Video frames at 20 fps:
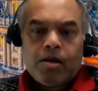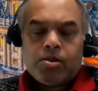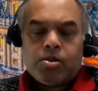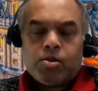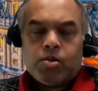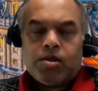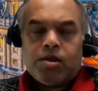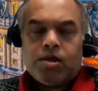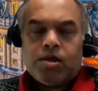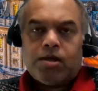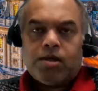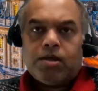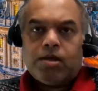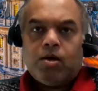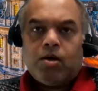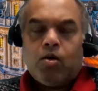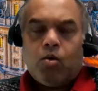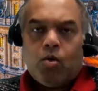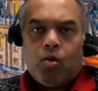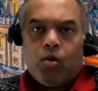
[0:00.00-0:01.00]
So the
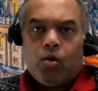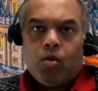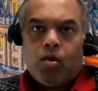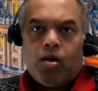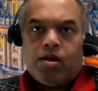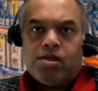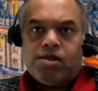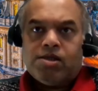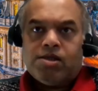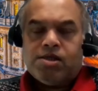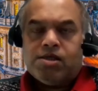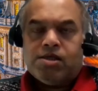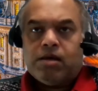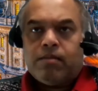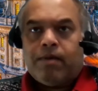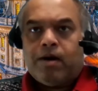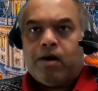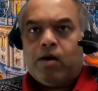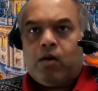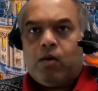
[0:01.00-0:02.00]
goal since
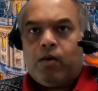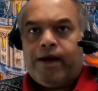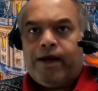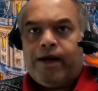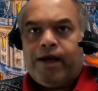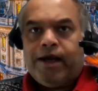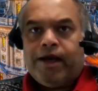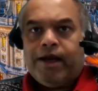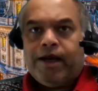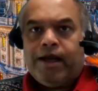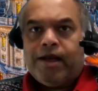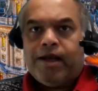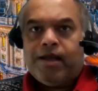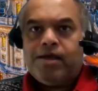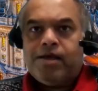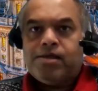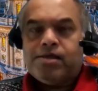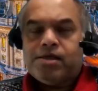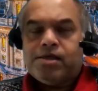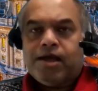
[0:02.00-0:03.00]
about 2010
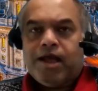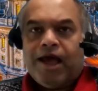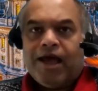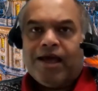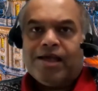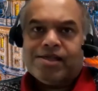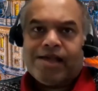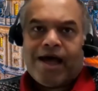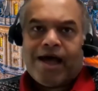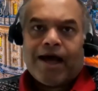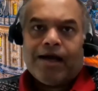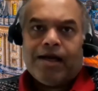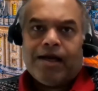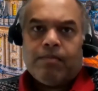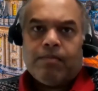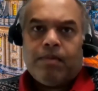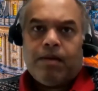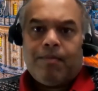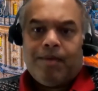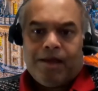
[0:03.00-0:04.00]
isn't
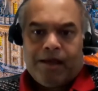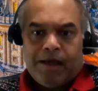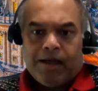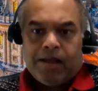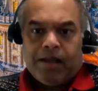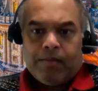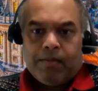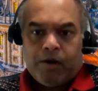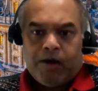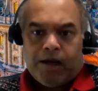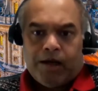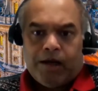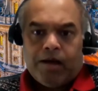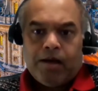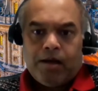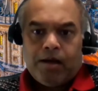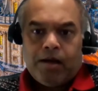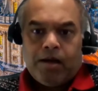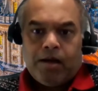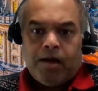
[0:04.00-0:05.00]
exactly mimicking the brain,